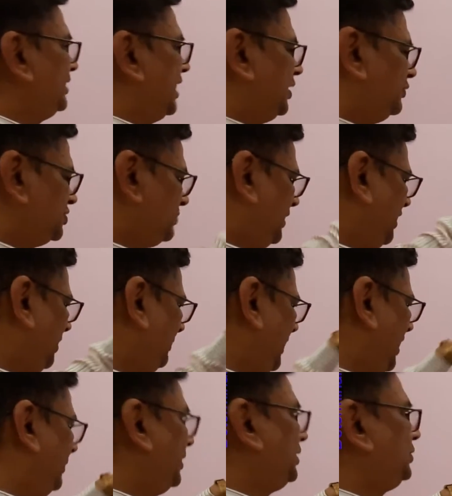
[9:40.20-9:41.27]
that was
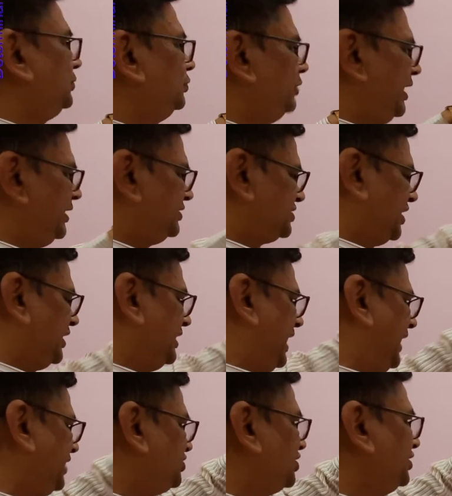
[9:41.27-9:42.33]
multiplied by 2, and second
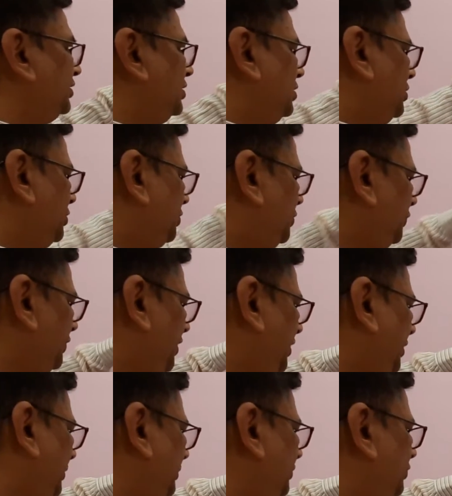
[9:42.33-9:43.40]
addition 2
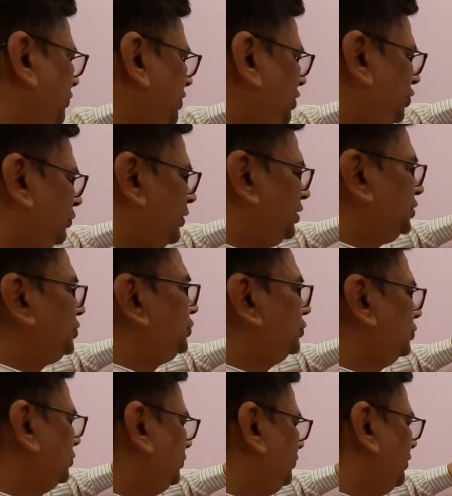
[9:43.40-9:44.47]
into 1,
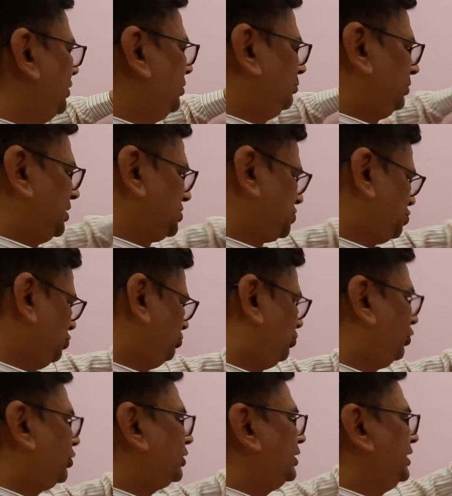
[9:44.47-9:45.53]
2 plus 2,
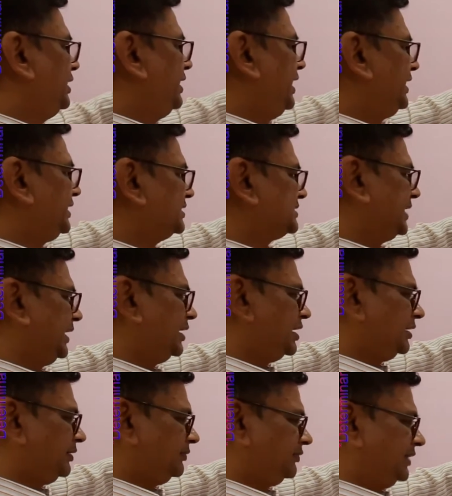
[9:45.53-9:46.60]
4, and the
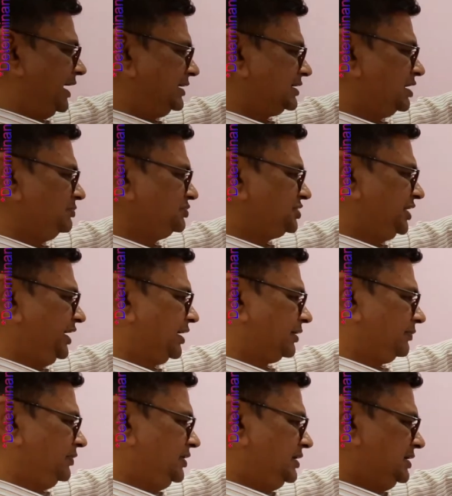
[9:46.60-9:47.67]
second that comes here
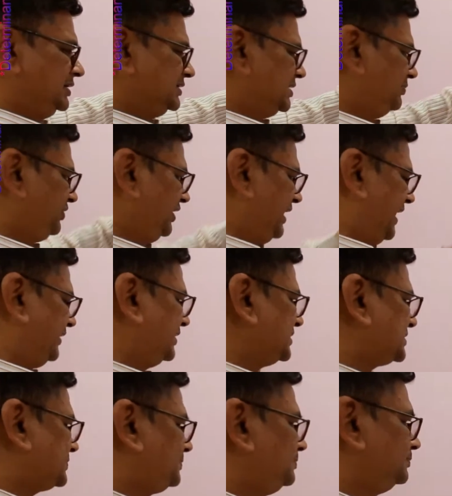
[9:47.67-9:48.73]
something like
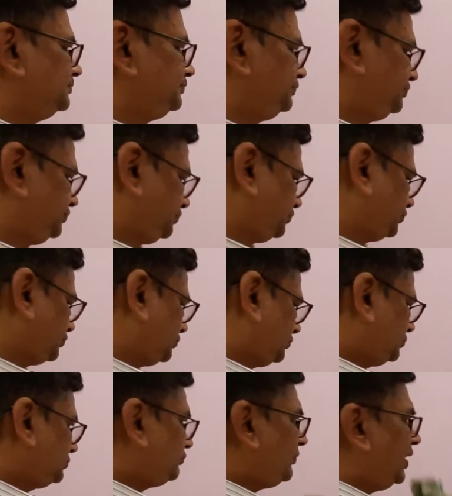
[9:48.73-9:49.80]
this.
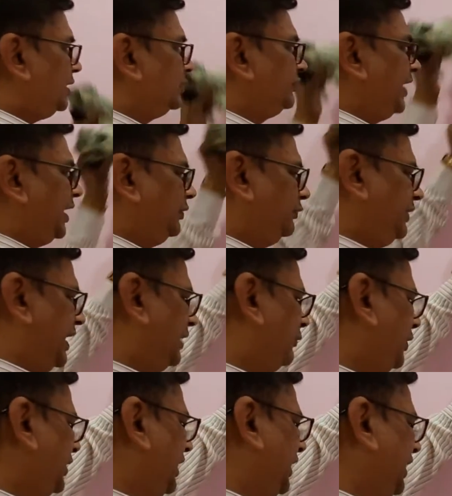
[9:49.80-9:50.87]
Then we are
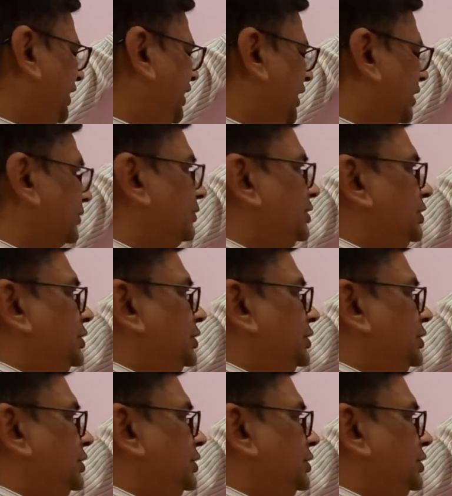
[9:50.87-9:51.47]
what getting here?